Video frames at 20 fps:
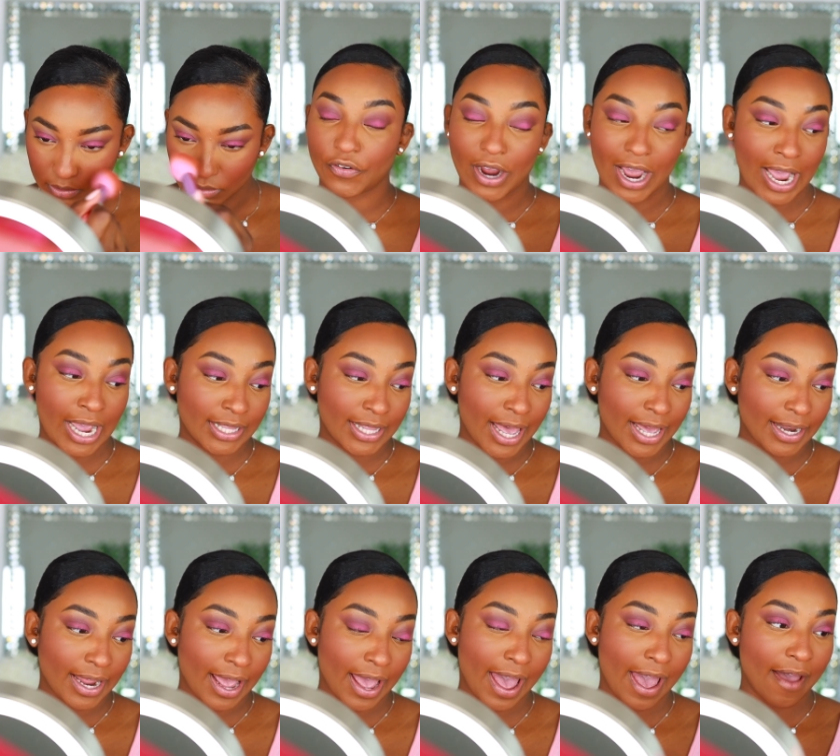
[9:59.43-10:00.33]
For
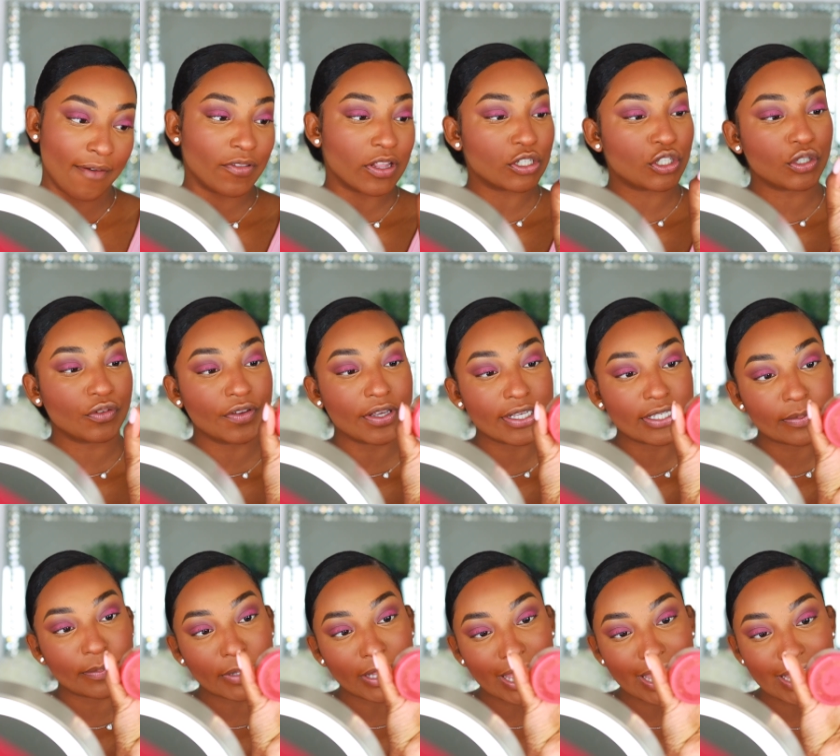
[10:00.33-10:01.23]
highlight, I have the
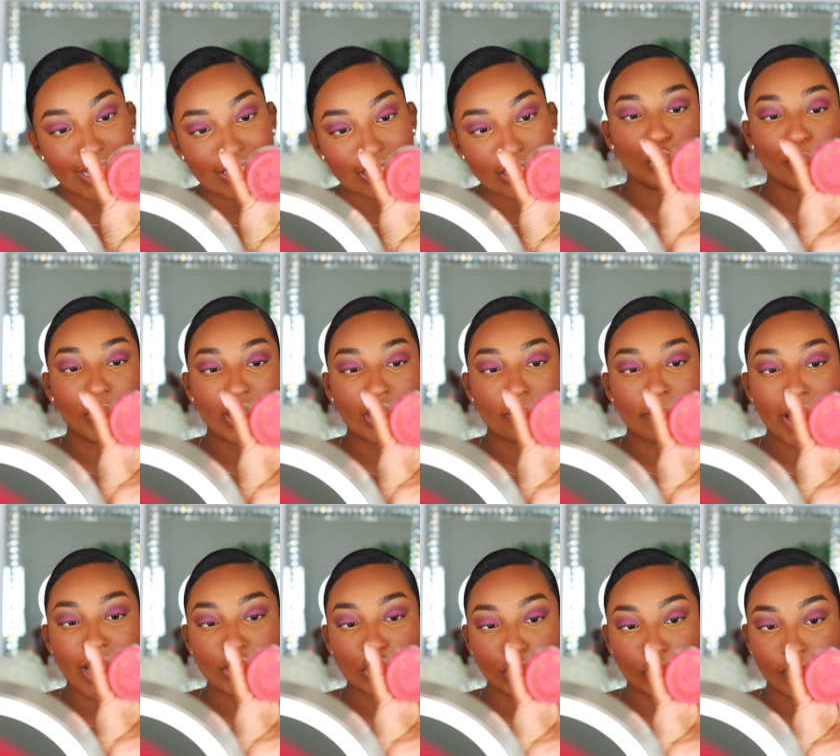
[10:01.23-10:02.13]
Juvia's Place Nubian
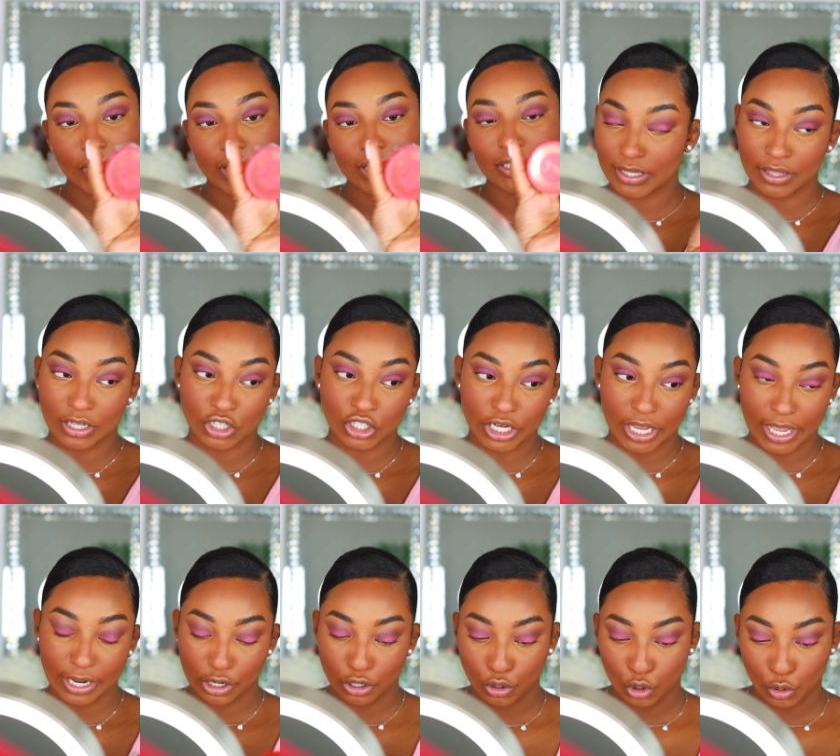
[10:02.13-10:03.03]
by Juvia's in the shade